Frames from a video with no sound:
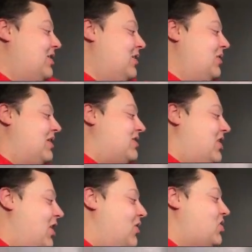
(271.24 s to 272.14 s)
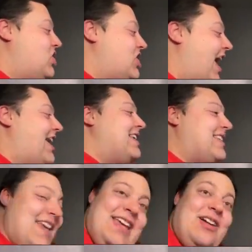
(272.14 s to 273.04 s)
Dude, two
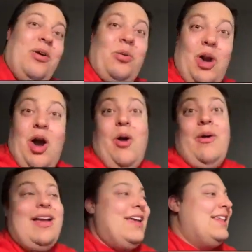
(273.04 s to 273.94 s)
shinies in a row.